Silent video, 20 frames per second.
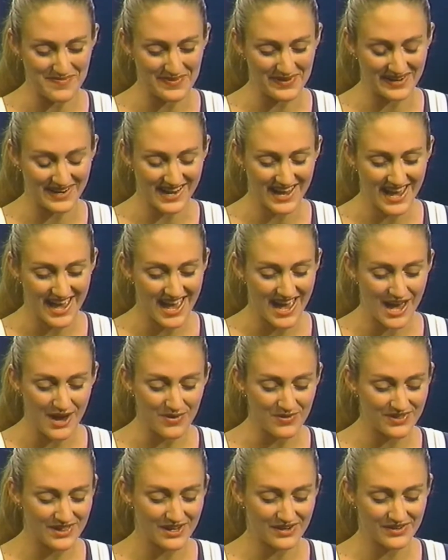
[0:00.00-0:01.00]
But
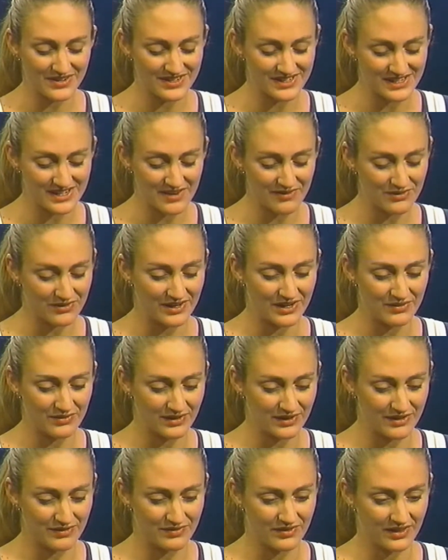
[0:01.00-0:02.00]
there was never any
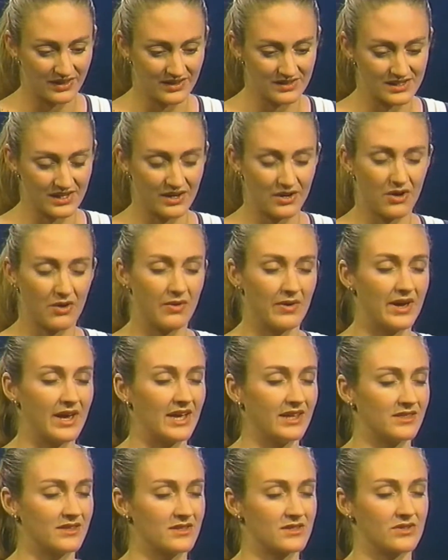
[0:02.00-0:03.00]
really feelings like, oh, I
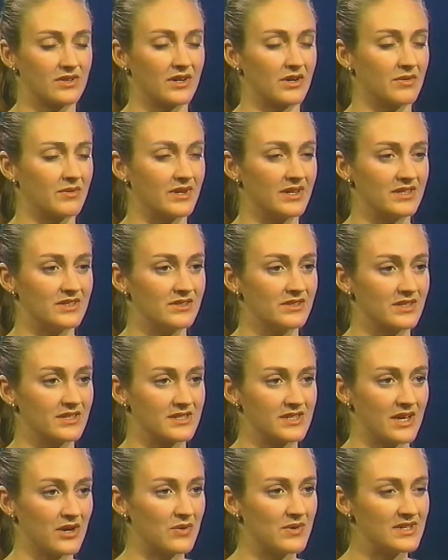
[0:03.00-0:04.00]
hate this or I don't want to do
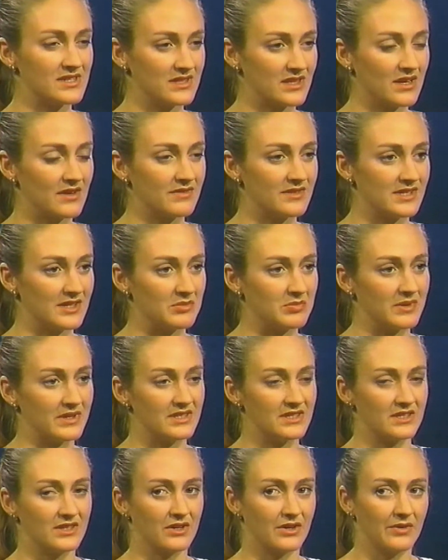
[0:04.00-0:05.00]
this. I always loved it, but,
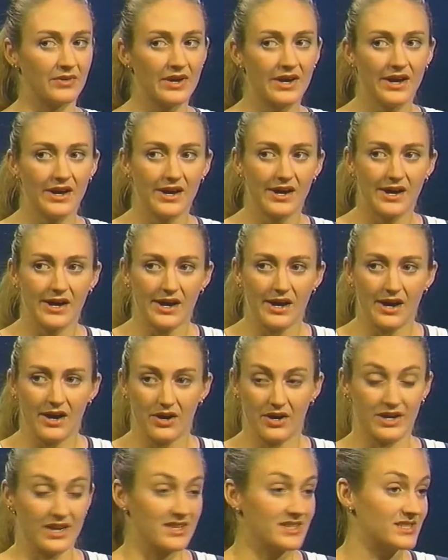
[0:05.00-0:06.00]
you know,
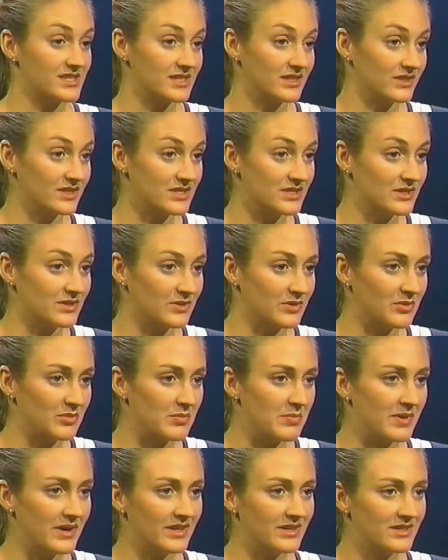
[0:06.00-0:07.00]
and I still do.
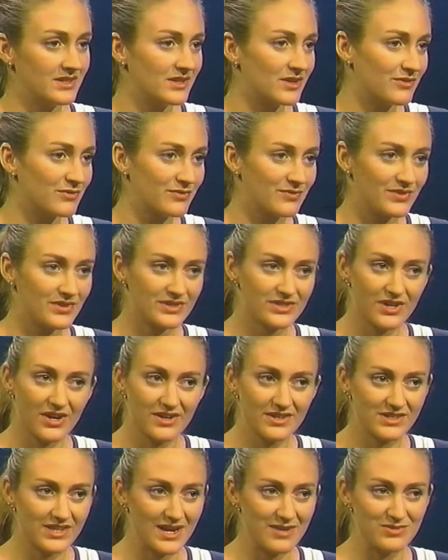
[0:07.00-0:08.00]
But, you know, there's
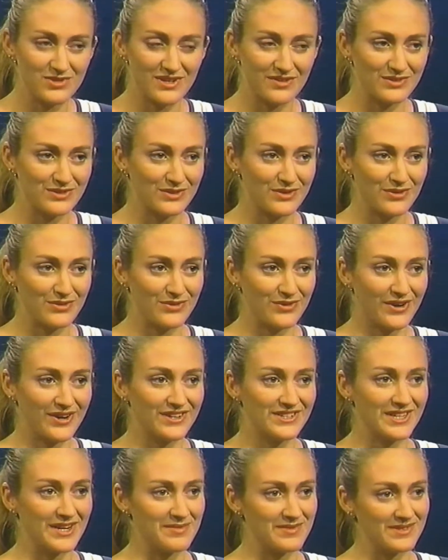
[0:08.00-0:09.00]
hard times. You have to go through
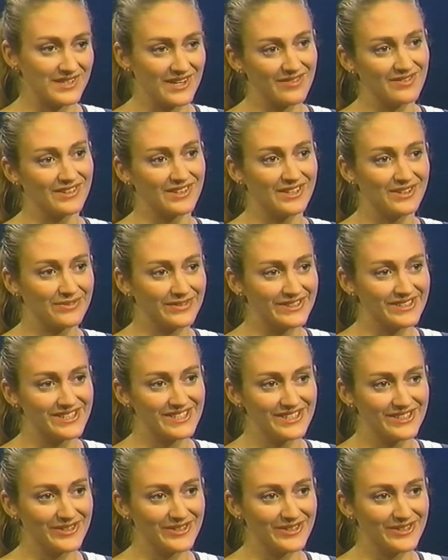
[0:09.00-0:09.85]
hard times to have the good ones, too.